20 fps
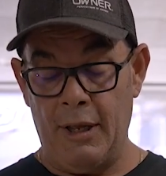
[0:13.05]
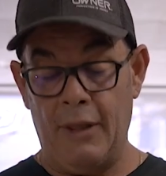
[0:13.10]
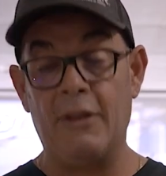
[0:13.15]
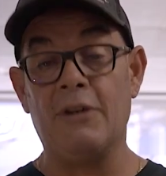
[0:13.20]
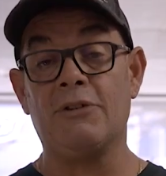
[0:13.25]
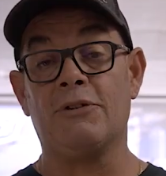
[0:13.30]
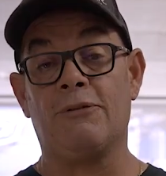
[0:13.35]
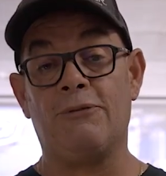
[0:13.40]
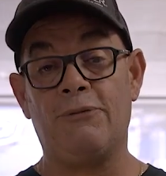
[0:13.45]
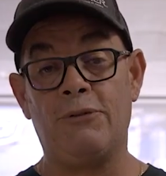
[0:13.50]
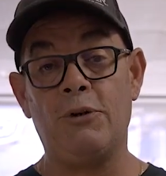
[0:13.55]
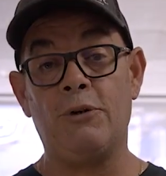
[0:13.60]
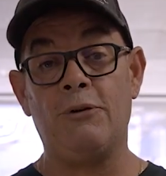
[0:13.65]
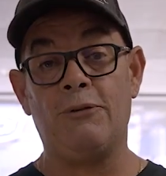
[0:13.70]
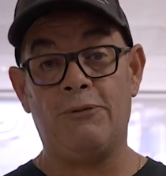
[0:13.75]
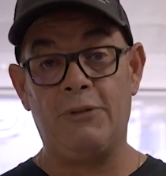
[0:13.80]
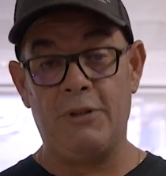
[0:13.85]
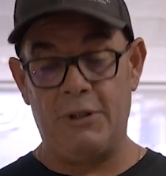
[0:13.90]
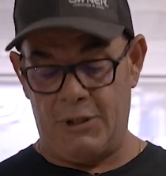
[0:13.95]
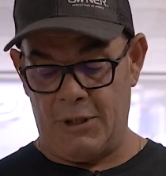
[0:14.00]
There's a few
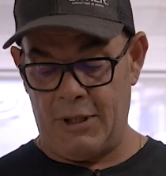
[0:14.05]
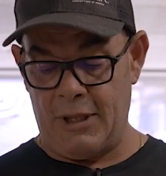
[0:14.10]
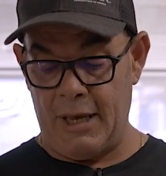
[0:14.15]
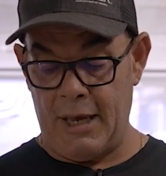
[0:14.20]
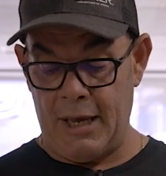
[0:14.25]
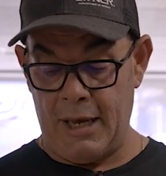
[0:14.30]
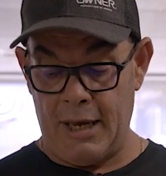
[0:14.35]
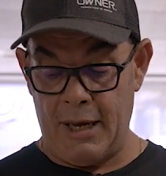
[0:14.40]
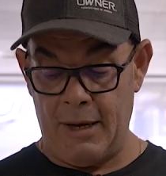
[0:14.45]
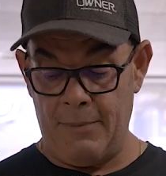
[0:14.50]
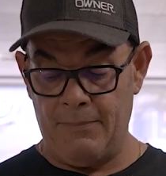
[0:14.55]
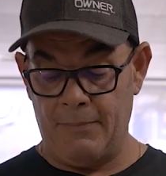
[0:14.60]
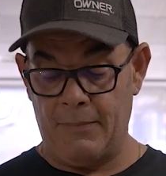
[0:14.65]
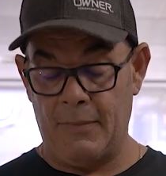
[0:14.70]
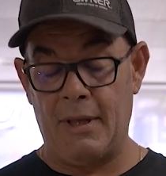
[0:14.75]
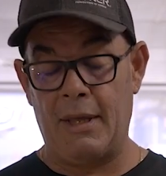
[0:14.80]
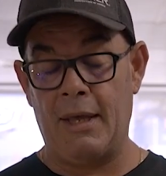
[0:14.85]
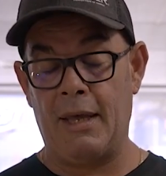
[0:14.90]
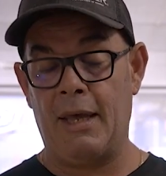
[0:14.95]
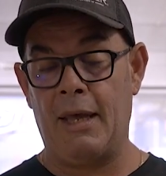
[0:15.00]
fish there
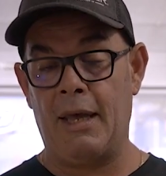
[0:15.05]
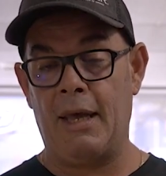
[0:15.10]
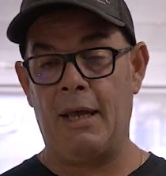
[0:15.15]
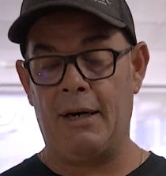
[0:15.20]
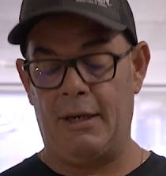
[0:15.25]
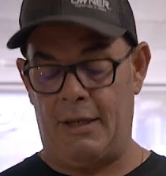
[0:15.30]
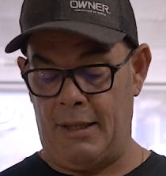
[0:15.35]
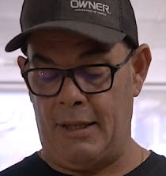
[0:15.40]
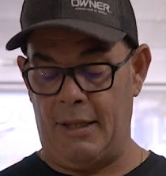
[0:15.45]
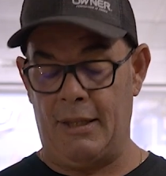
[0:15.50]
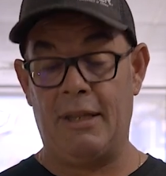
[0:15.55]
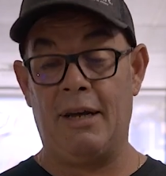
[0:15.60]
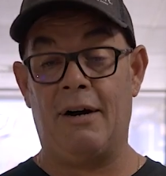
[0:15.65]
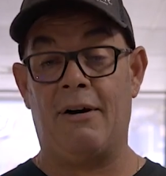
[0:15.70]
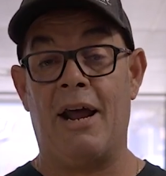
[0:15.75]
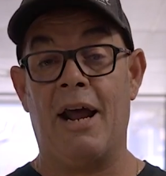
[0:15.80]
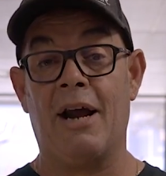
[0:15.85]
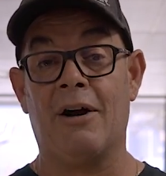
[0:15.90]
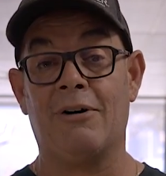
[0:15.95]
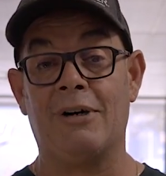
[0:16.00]
and
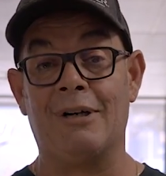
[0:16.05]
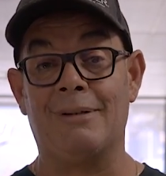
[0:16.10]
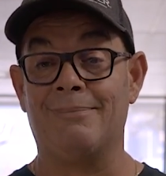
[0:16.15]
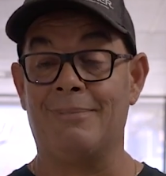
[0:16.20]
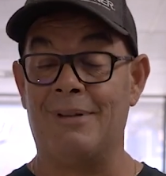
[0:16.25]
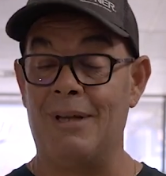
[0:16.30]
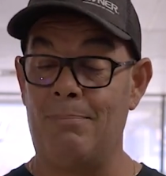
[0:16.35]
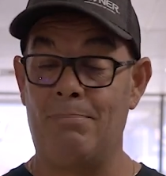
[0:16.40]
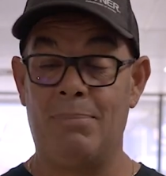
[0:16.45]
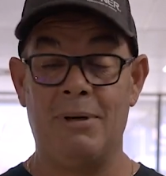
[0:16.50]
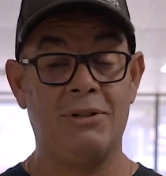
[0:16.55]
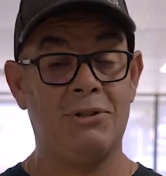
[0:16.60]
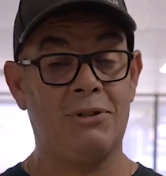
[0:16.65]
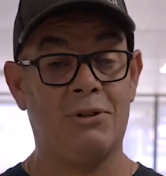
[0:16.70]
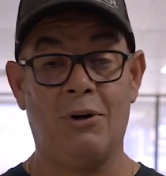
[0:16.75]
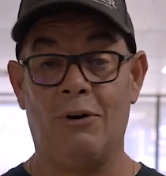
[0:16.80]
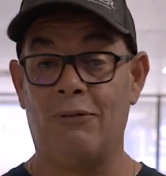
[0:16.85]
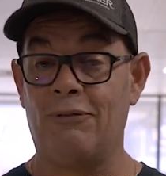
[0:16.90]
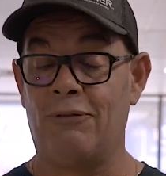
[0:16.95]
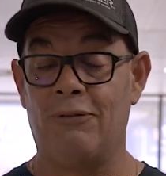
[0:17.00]
they're angry. They're
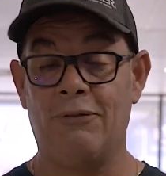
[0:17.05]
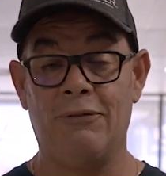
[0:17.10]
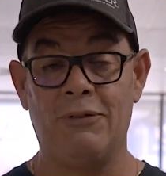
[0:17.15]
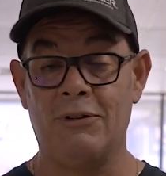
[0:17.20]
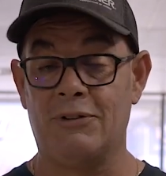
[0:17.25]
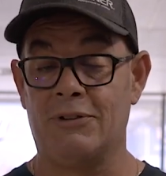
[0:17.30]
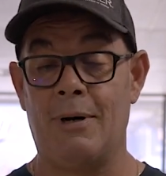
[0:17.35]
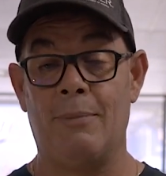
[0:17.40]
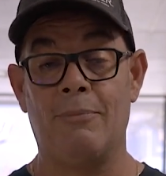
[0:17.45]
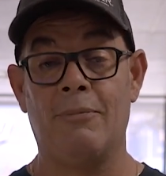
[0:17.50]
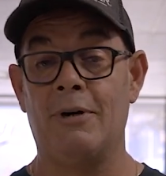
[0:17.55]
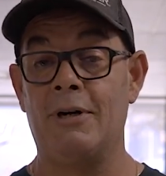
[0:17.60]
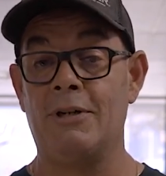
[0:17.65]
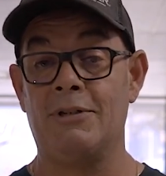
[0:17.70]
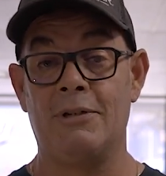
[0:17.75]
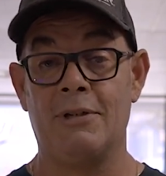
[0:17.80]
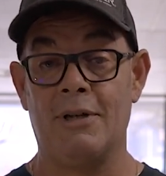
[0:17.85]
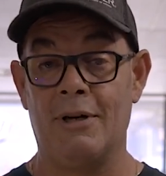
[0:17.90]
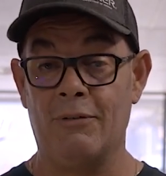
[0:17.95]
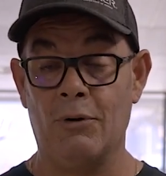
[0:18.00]
pissed off for some
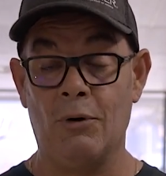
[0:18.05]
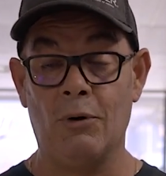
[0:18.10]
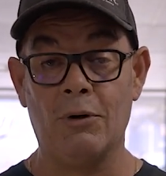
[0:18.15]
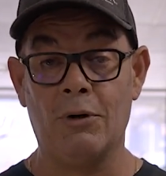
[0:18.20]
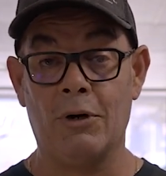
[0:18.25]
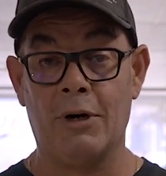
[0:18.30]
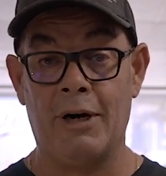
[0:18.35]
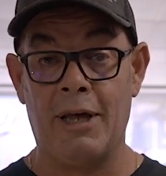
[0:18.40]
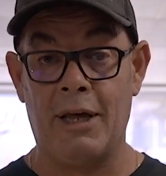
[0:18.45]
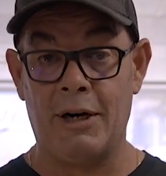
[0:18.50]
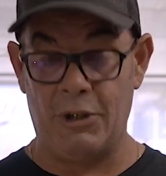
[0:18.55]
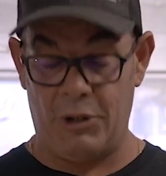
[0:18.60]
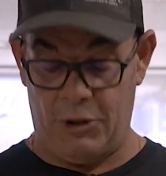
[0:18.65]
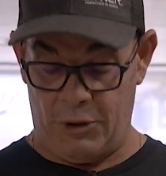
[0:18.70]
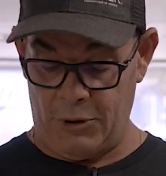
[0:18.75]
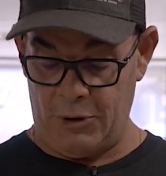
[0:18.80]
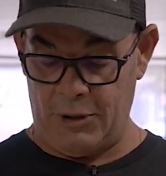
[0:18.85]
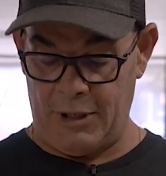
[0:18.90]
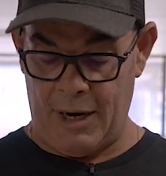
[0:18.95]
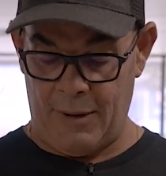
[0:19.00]
reason. They've all got an
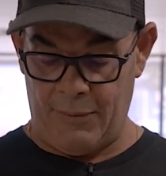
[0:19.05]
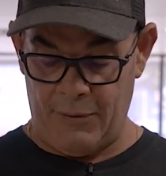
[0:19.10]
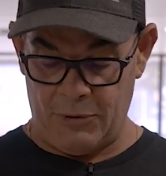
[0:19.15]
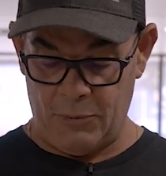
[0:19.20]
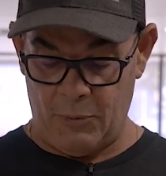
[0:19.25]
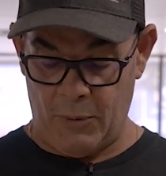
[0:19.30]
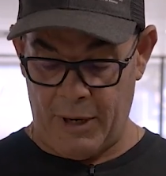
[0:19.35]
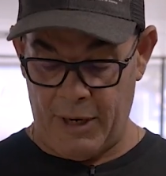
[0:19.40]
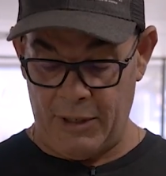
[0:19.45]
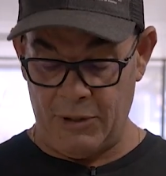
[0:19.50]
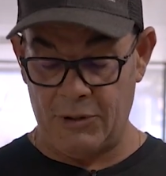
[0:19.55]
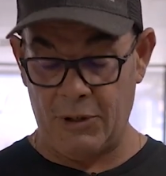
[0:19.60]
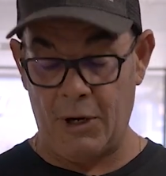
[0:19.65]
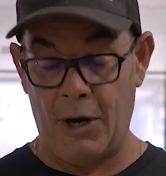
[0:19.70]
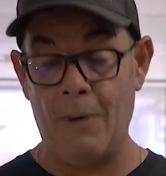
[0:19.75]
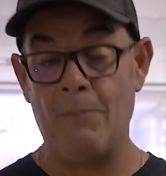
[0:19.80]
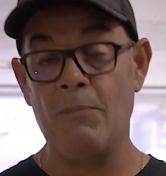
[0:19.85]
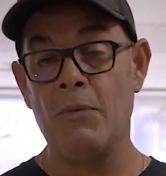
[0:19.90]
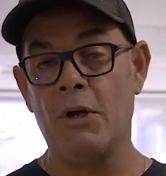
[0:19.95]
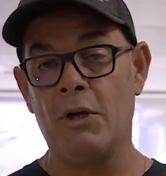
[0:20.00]
attitude down this way,
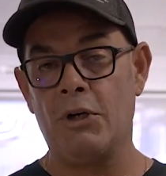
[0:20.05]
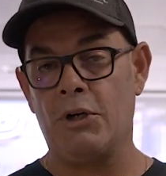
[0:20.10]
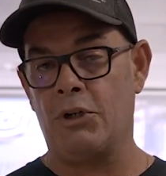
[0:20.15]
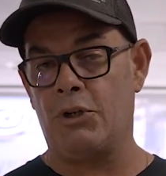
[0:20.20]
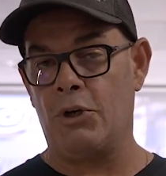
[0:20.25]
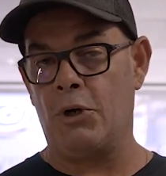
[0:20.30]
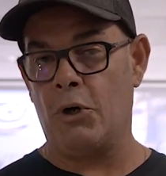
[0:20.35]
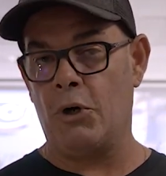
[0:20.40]
so you do